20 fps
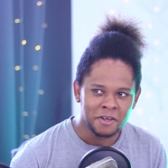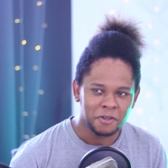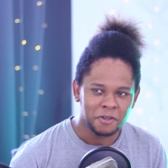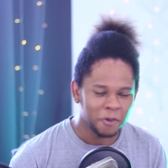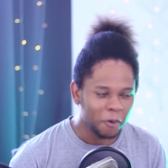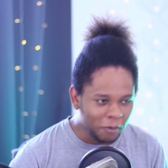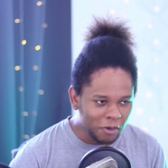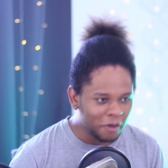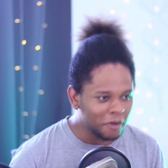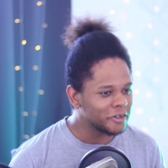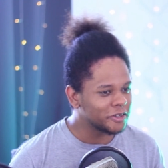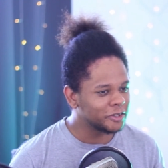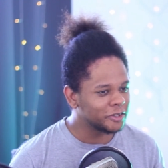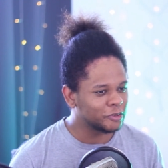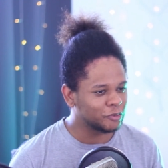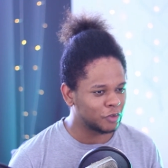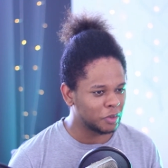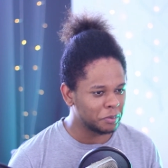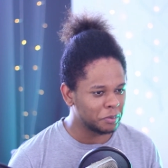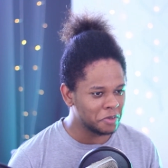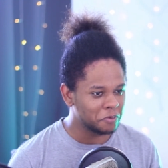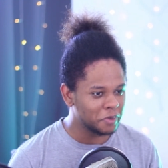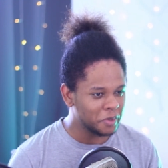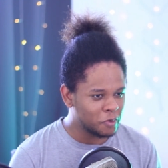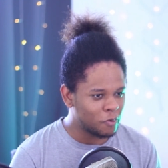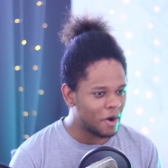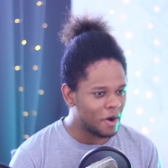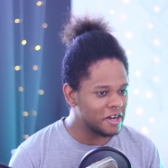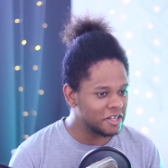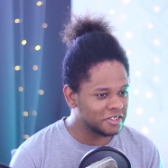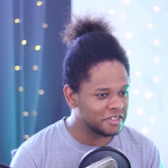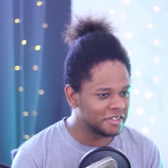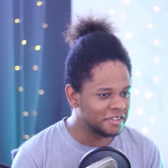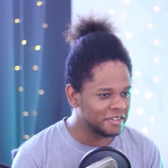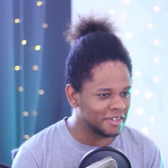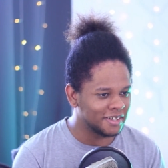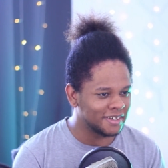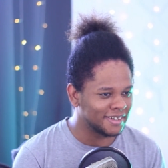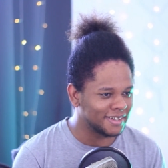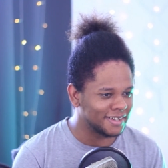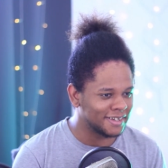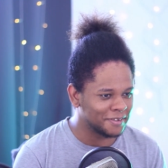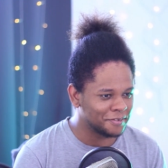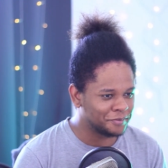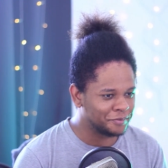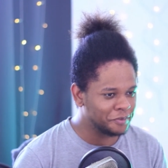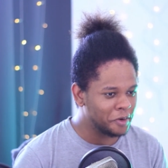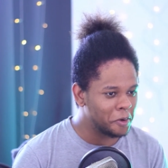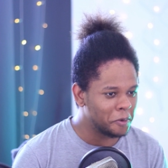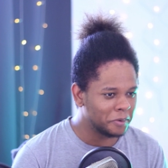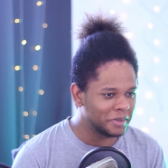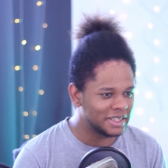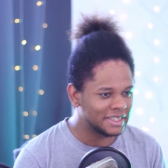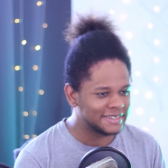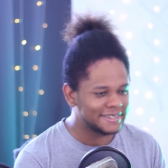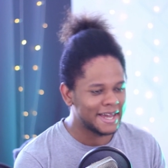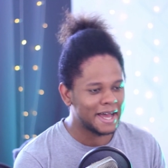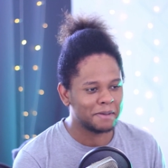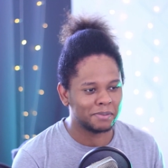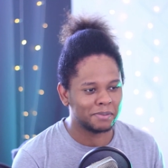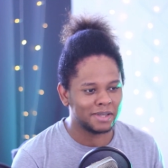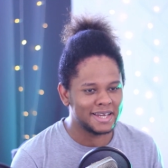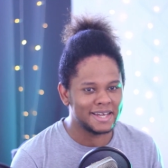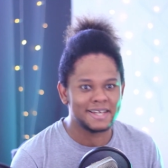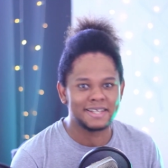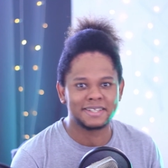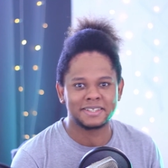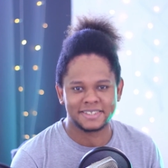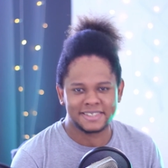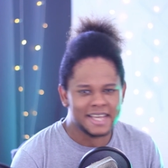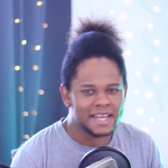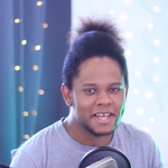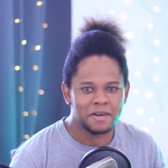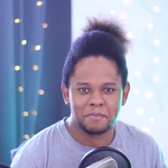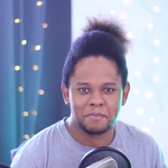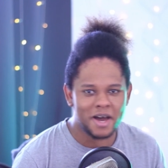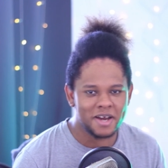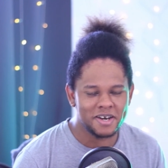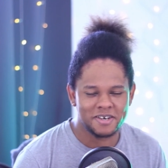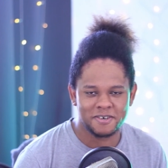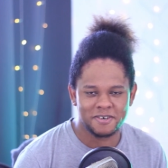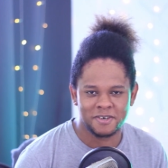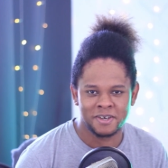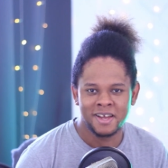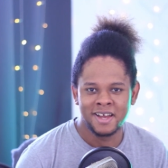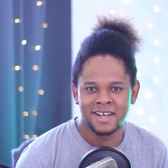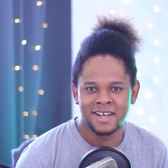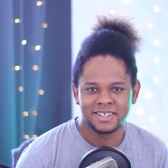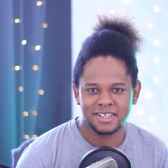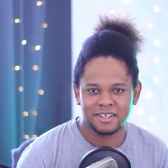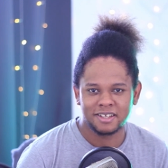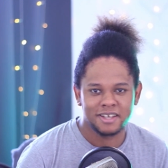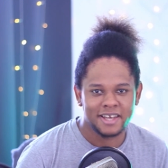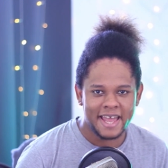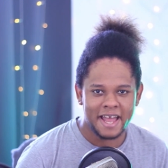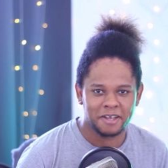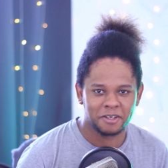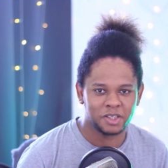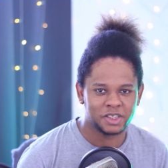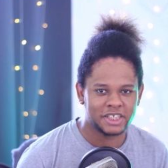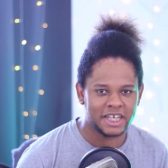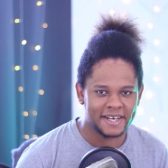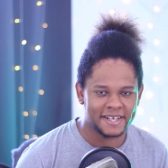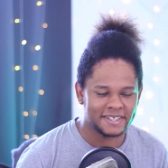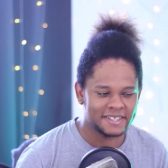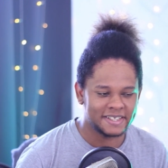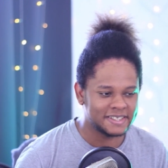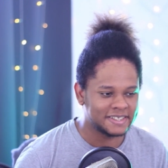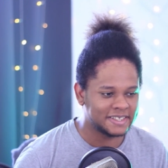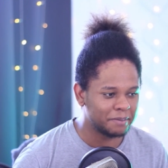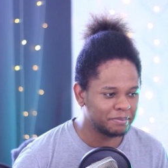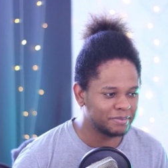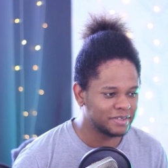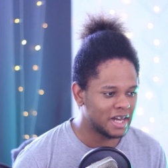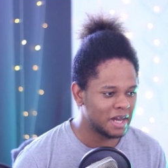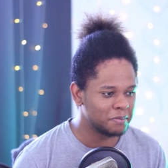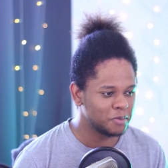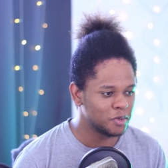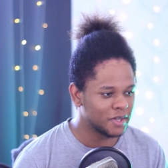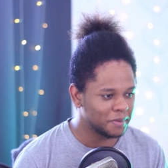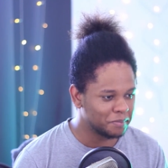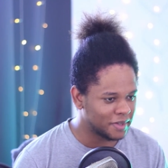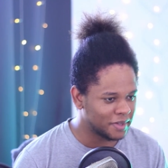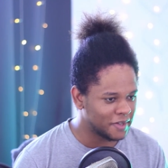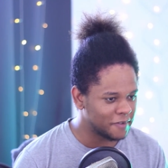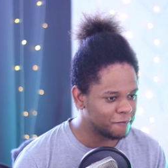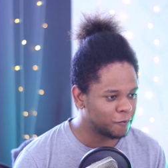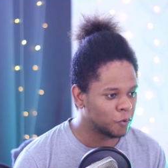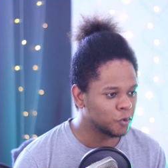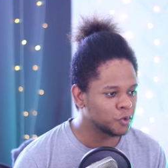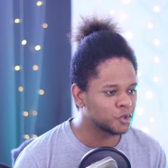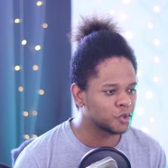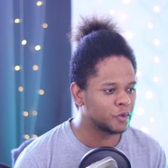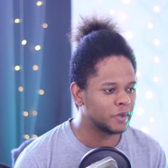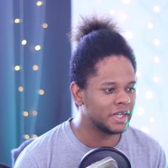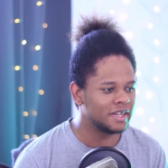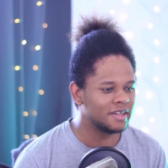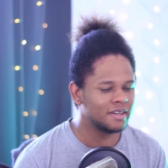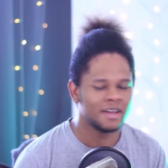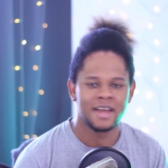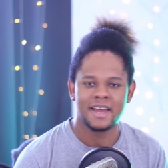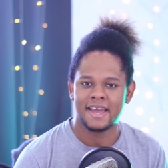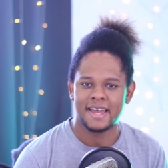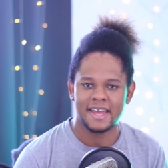No longer streaming requires a, a, a phone, a tablet, a second monitor to look at your chat at the same time. You can play full screen